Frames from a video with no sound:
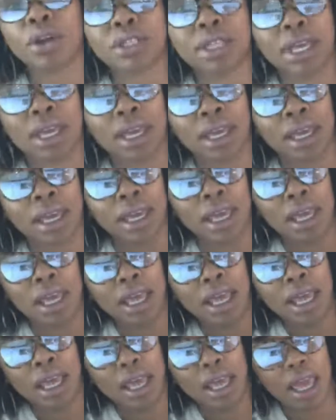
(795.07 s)
day
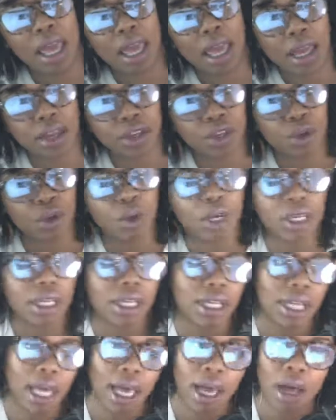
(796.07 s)
and you can
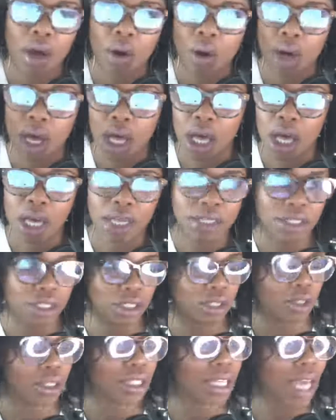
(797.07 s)
allow us
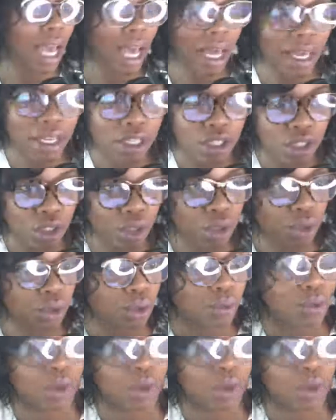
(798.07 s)
to guide you.